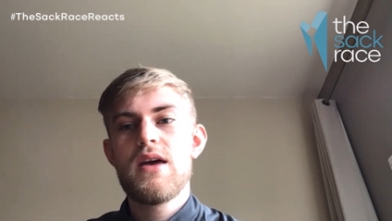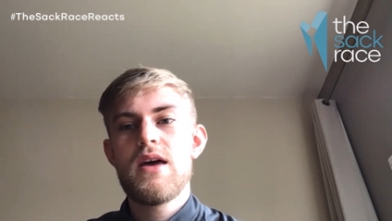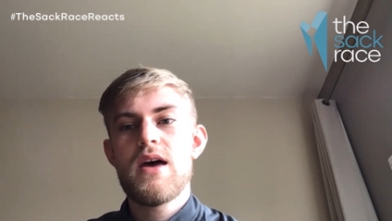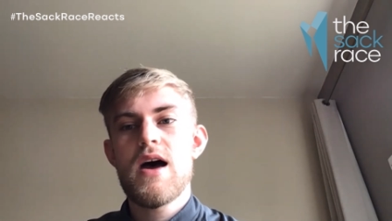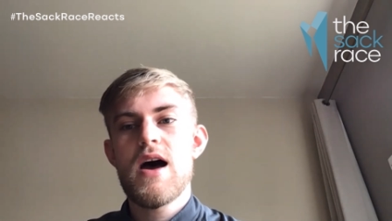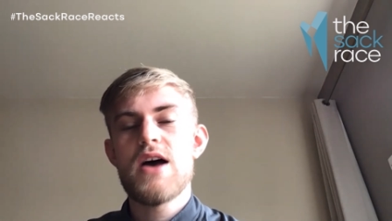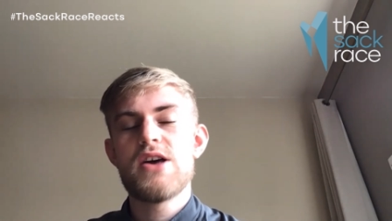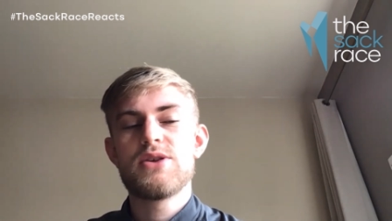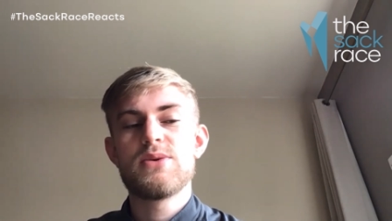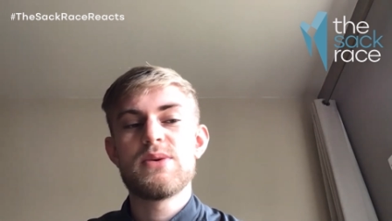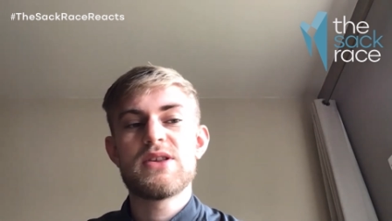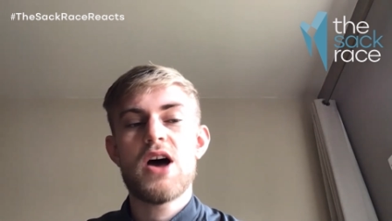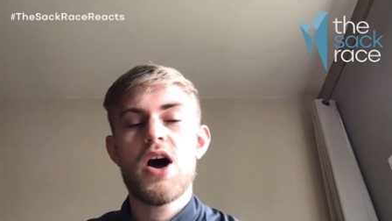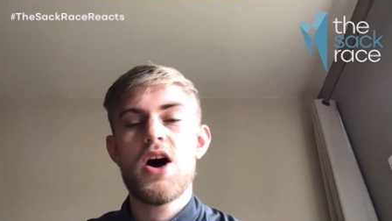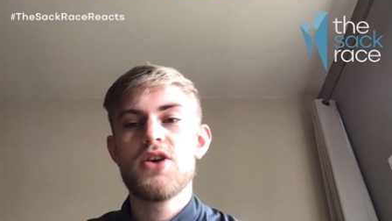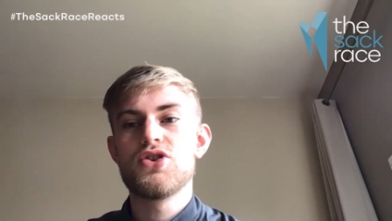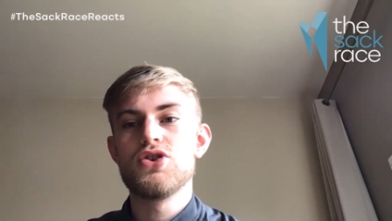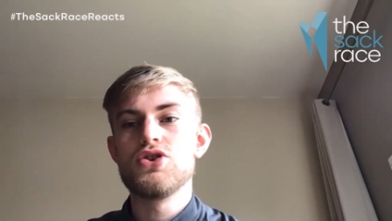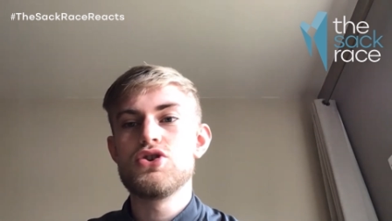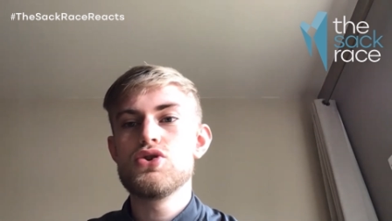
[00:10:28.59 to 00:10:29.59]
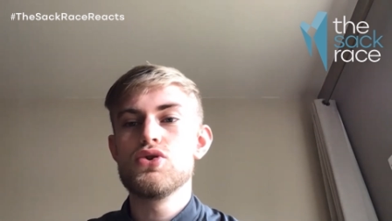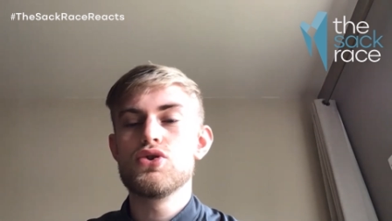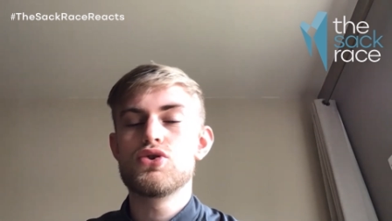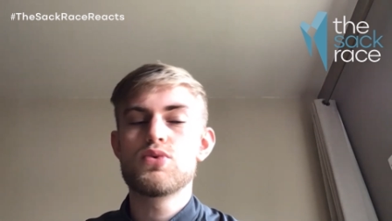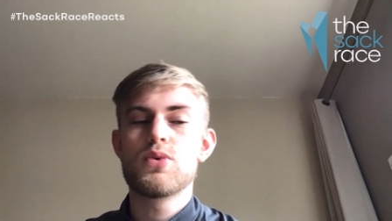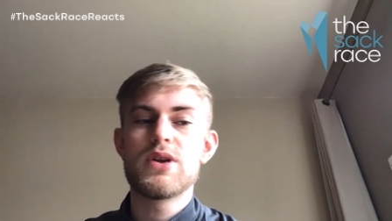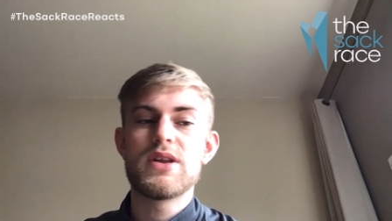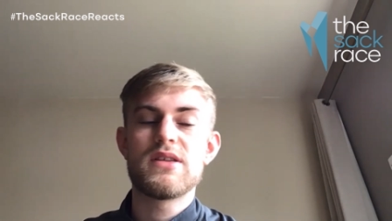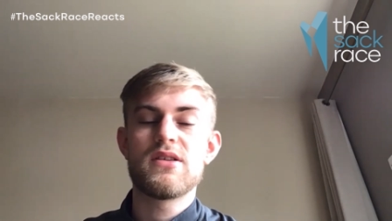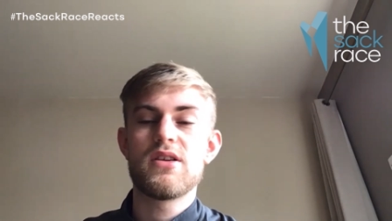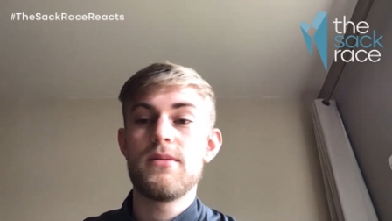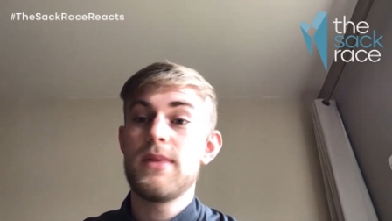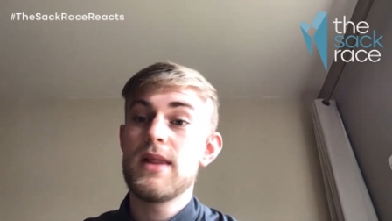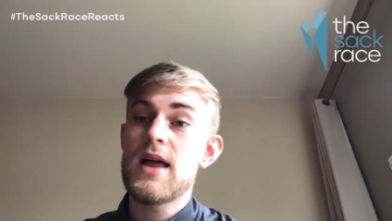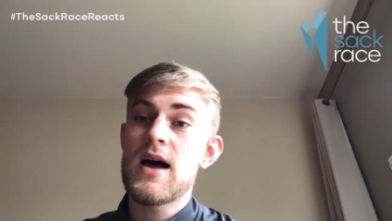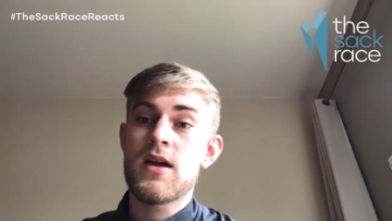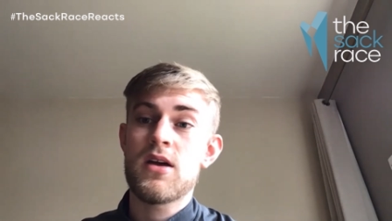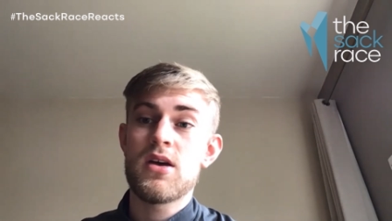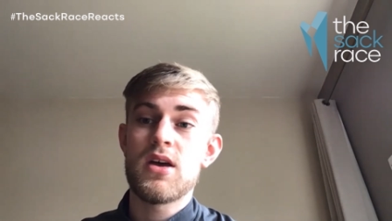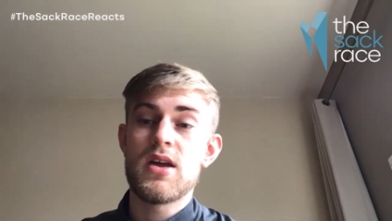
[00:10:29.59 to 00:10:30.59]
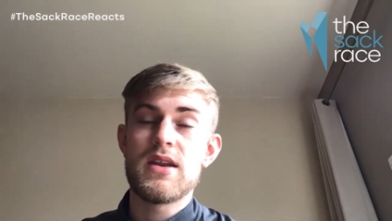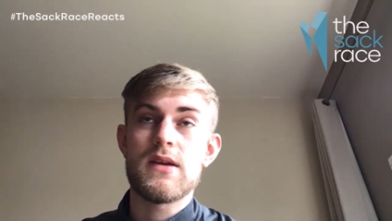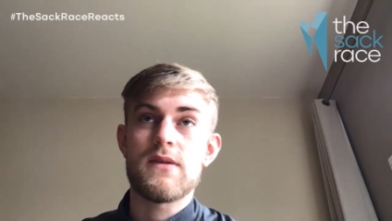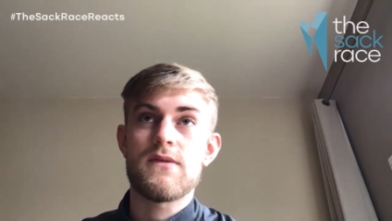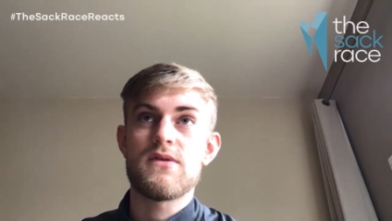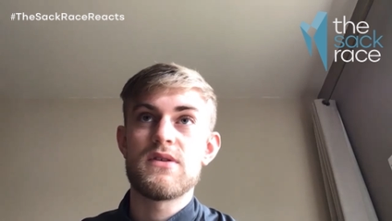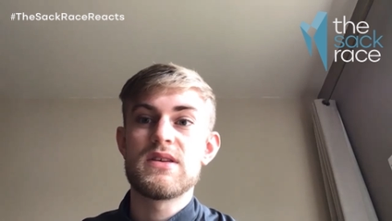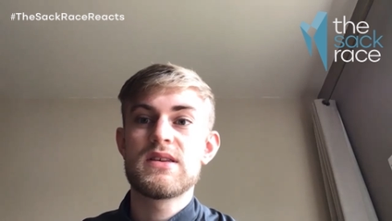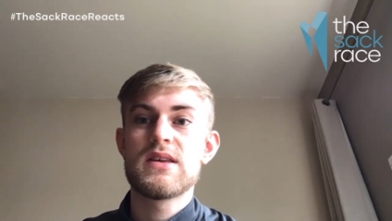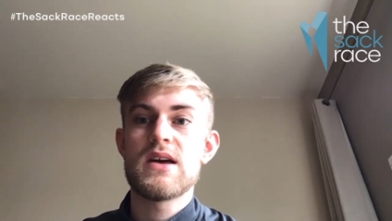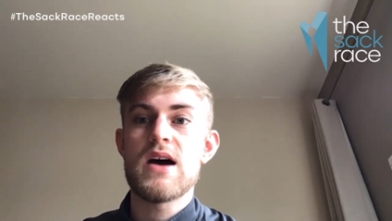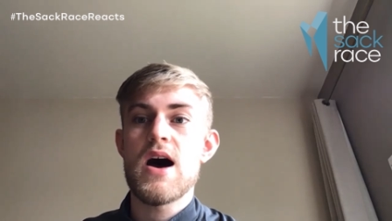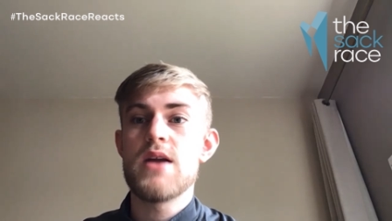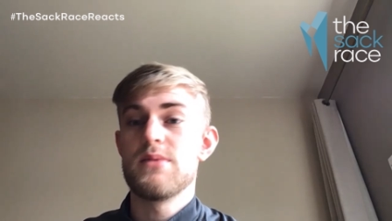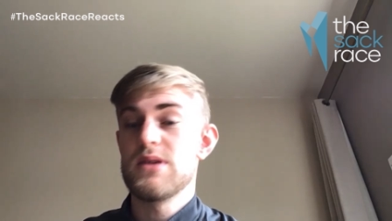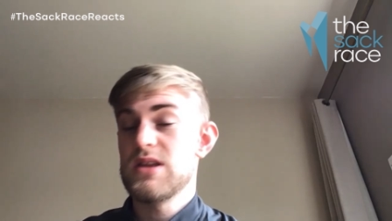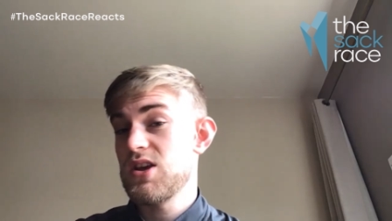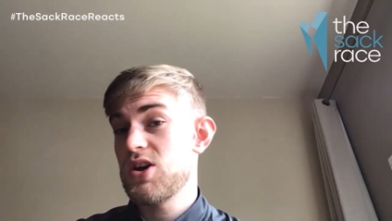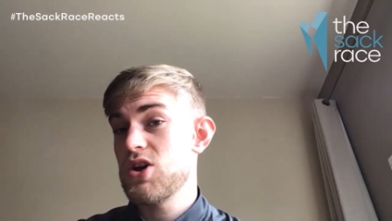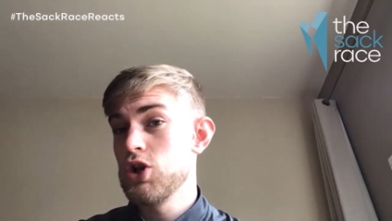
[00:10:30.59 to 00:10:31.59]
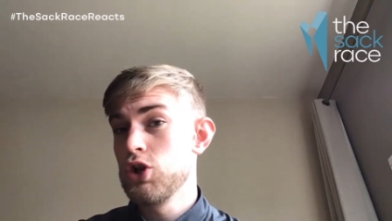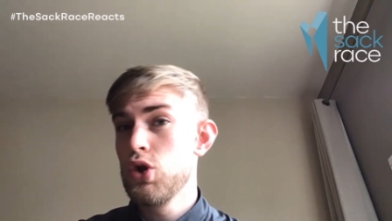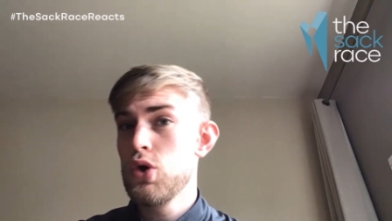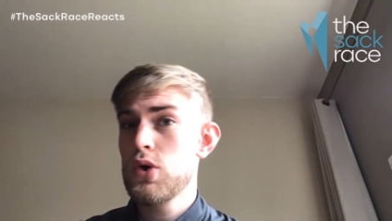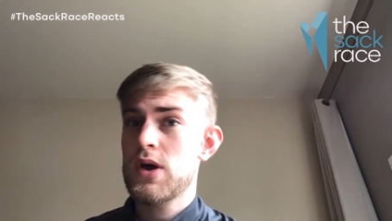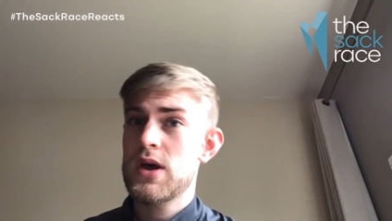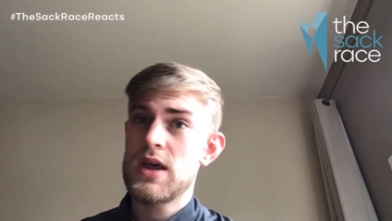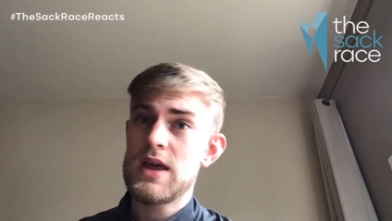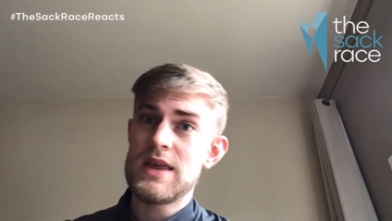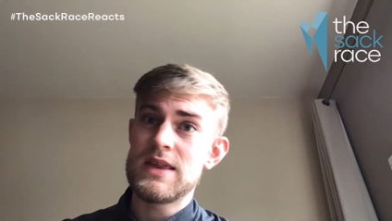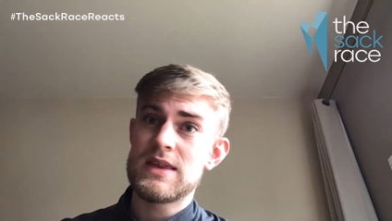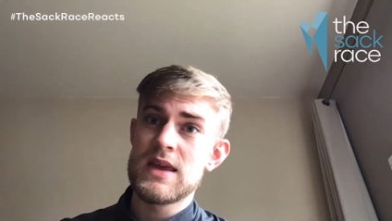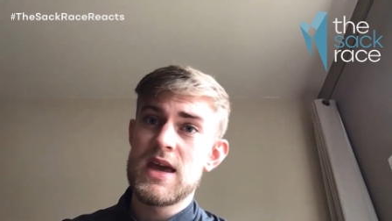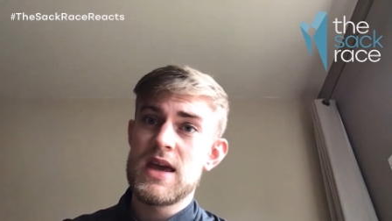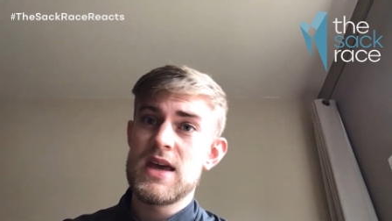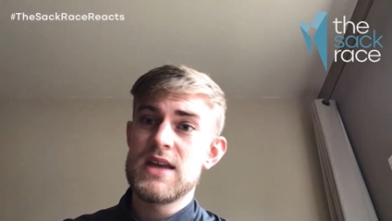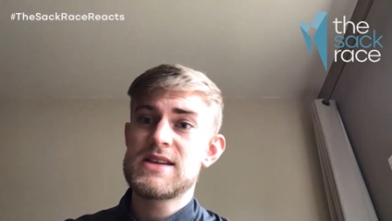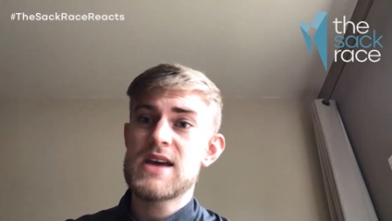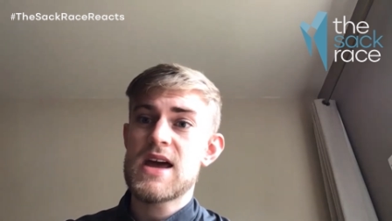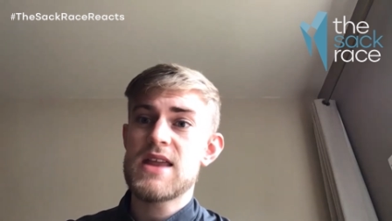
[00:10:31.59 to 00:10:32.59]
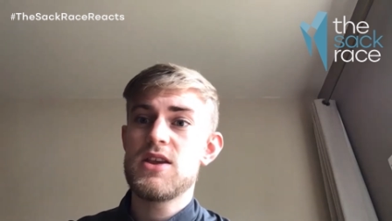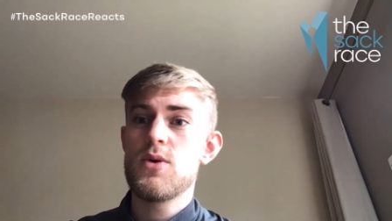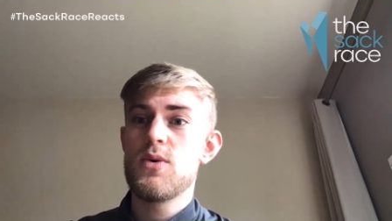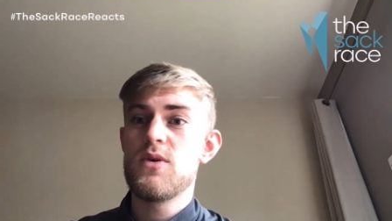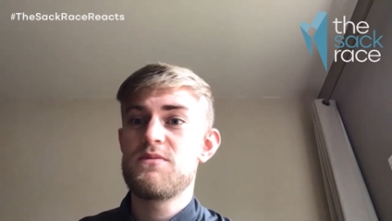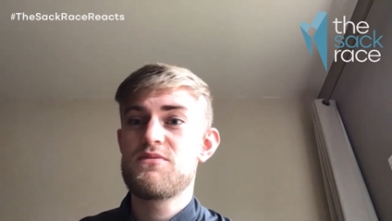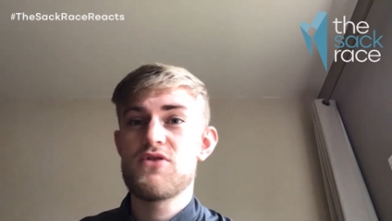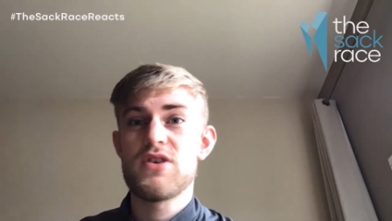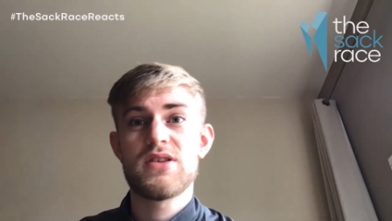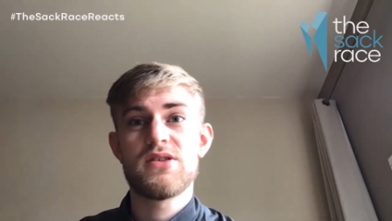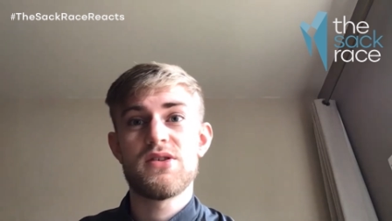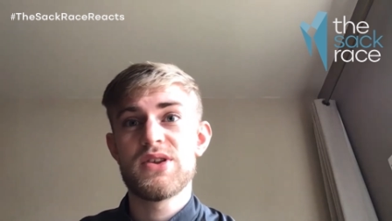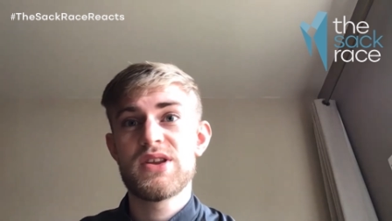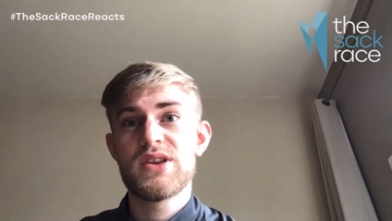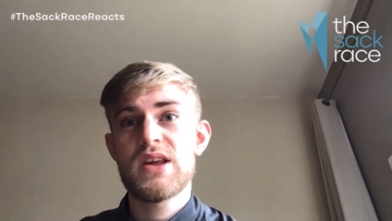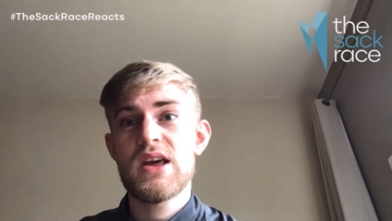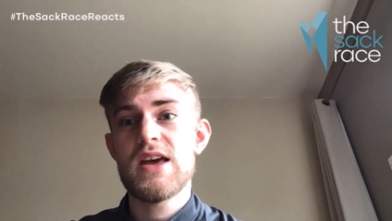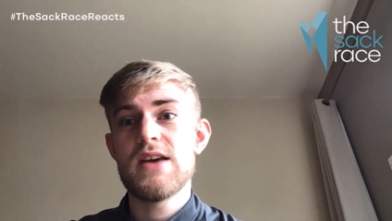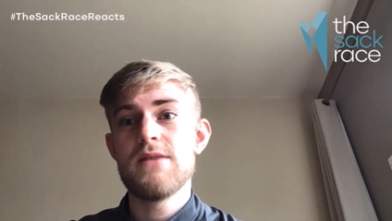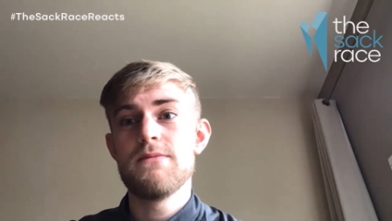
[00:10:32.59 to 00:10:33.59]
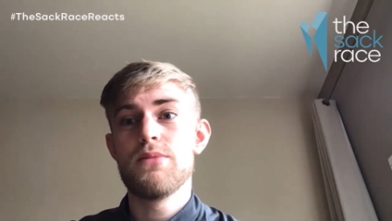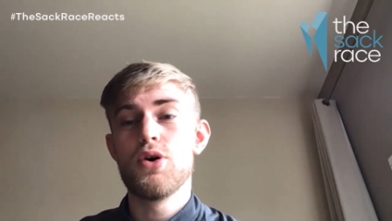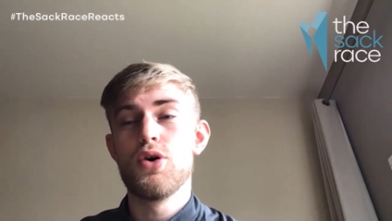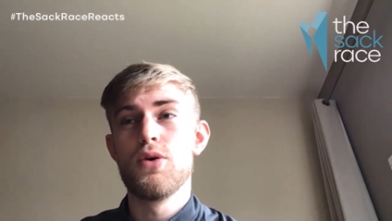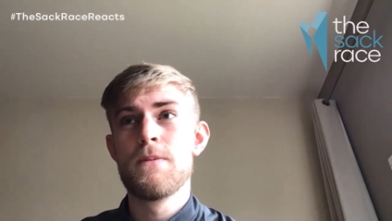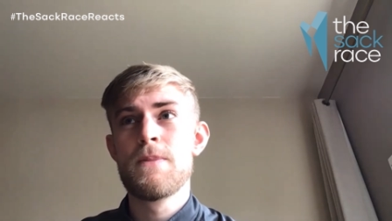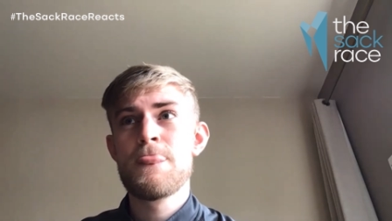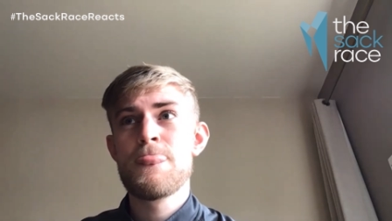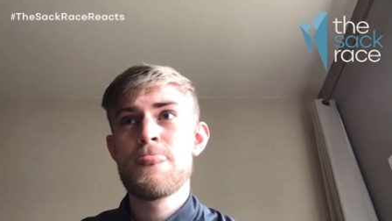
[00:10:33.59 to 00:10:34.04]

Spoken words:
So it's hard to judge what he's going to be like at a different side. I mean, you can look at his tenure with Bristol City, but